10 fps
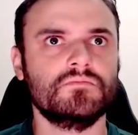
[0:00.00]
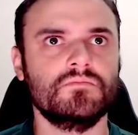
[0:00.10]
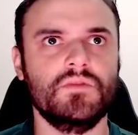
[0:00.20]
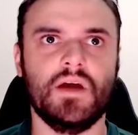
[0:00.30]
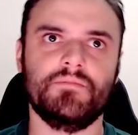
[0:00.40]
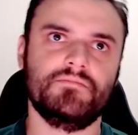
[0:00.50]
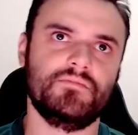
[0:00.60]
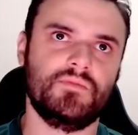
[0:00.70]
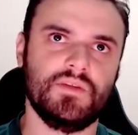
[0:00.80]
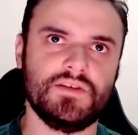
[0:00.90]
Yeah,
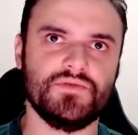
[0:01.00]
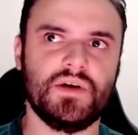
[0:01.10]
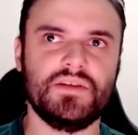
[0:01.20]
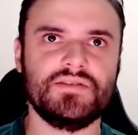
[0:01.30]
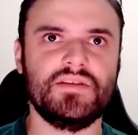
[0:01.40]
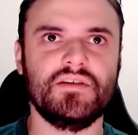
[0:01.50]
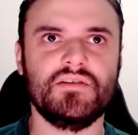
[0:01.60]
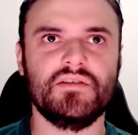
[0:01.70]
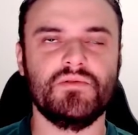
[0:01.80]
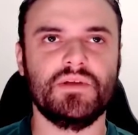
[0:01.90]
this one is
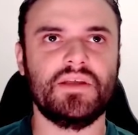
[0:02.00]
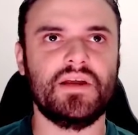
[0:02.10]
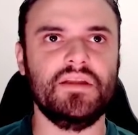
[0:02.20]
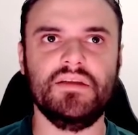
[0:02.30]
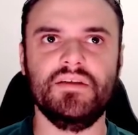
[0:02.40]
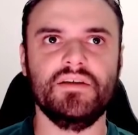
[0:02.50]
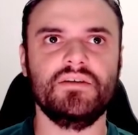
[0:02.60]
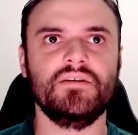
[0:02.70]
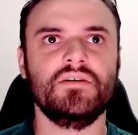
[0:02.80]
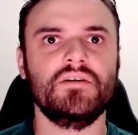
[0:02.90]
the one that I need
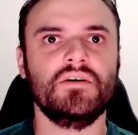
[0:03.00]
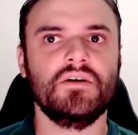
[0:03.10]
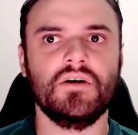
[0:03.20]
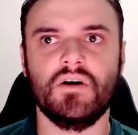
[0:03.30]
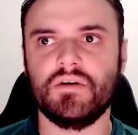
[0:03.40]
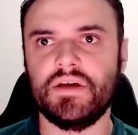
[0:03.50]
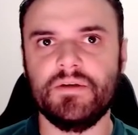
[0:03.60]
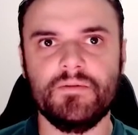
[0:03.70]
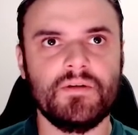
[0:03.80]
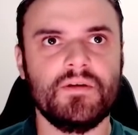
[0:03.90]
here.
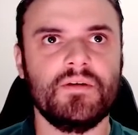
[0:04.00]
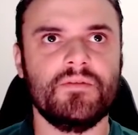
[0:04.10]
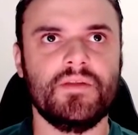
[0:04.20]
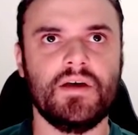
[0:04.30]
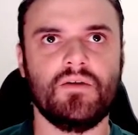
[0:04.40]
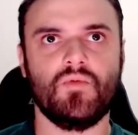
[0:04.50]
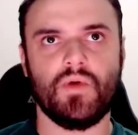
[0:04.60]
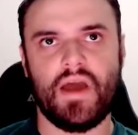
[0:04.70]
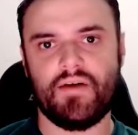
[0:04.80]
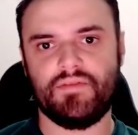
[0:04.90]
Okay, then
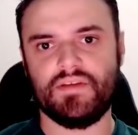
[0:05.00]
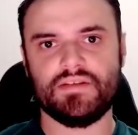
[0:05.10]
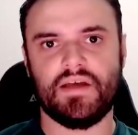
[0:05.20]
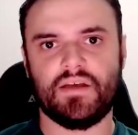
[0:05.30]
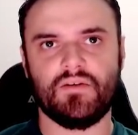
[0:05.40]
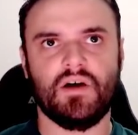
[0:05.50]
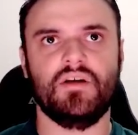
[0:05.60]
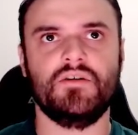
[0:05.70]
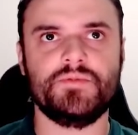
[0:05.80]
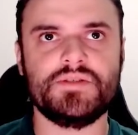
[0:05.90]
we have this like
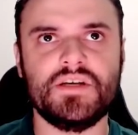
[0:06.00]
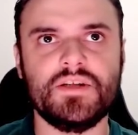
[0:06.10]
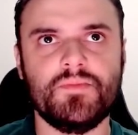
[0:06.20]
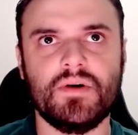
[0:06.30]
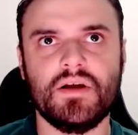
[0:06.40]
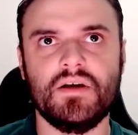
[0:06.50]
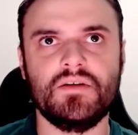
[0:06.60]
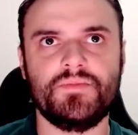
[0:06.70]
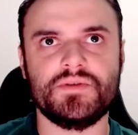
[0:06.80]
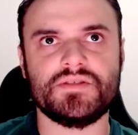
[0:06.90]
100%, but
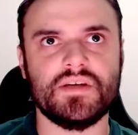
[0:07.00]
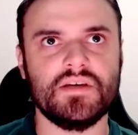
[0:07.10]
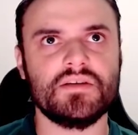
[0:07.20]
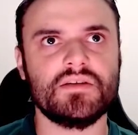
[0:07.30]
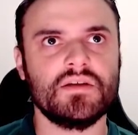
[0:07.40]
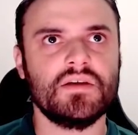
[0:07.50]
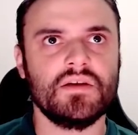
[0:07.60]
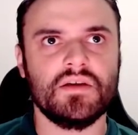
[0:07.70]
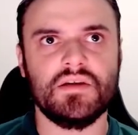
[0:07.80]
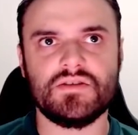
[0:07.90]
100%
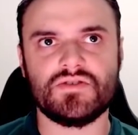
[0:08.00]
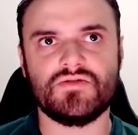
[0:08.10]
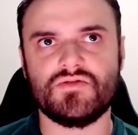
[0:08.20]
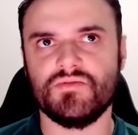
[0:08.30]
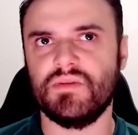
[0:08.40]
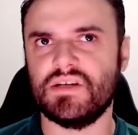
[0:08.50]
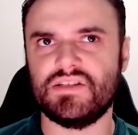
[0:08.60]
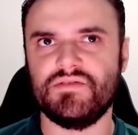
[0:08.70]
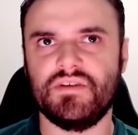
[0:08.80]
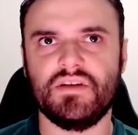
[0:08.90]
is too much
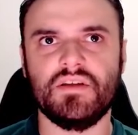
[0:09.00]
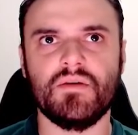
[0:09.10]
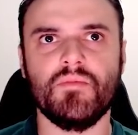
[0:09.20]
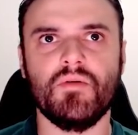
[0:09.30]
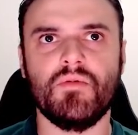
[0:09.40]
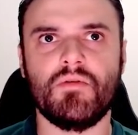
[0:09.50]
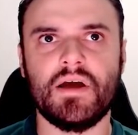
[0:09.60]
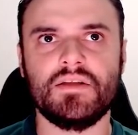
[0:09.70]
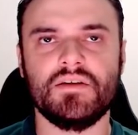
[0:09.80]
even in the mobile, right?